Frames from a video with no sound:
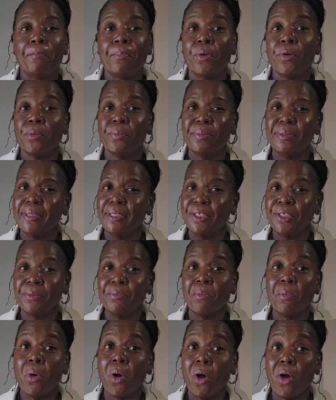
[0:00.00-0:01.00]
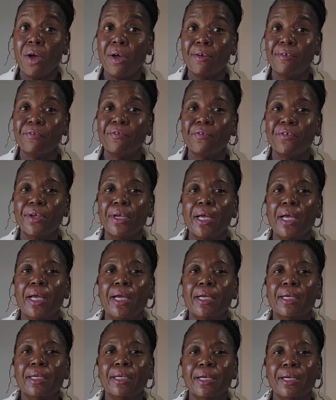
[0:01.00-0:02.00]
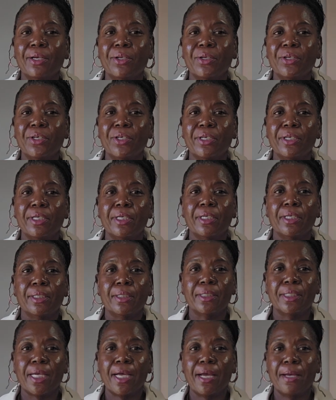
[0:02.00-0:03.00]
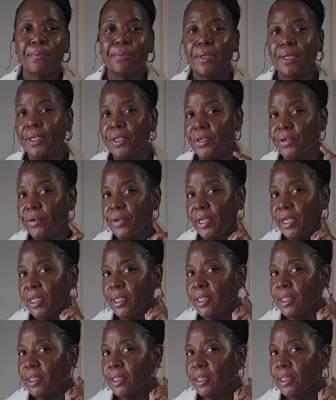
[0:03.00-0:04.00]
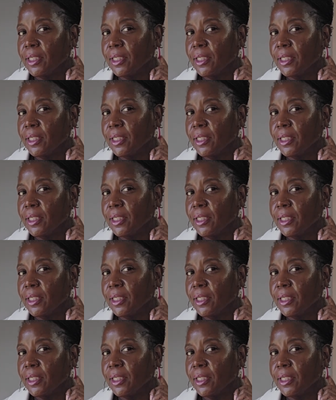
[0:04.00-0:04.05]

purplish mauve color top under it,